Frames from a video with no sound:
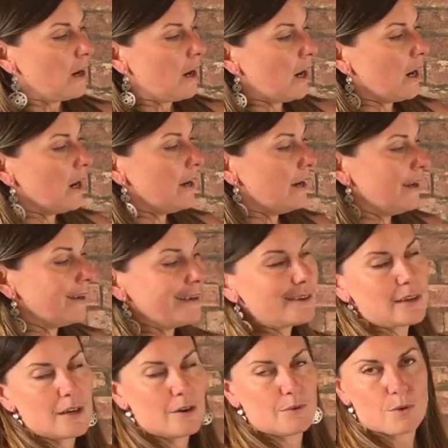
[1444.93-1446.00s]
Uh, and
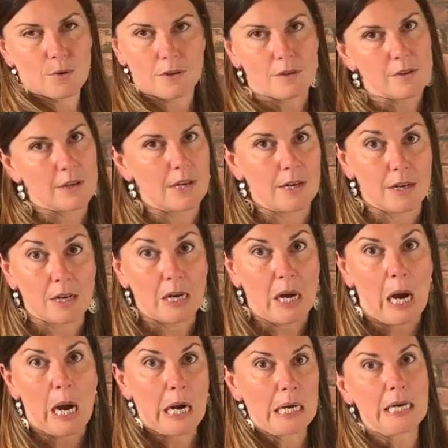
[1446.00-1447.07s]
of course, like,
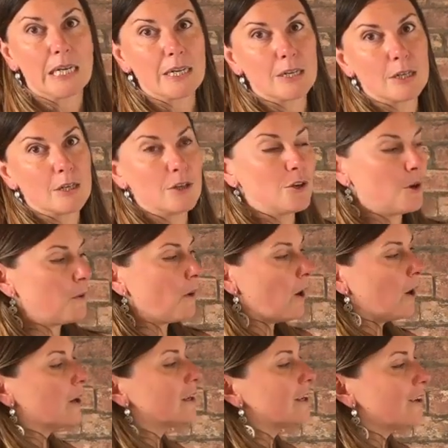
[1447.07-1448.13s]
I could go
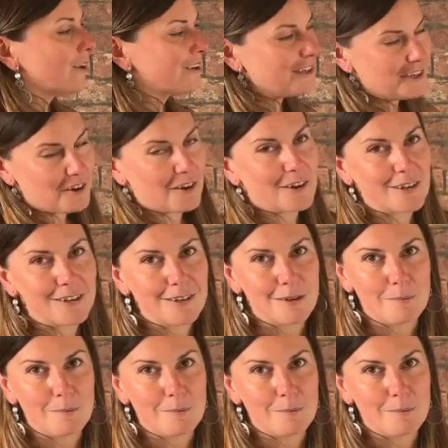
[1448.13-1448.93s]
on and on and on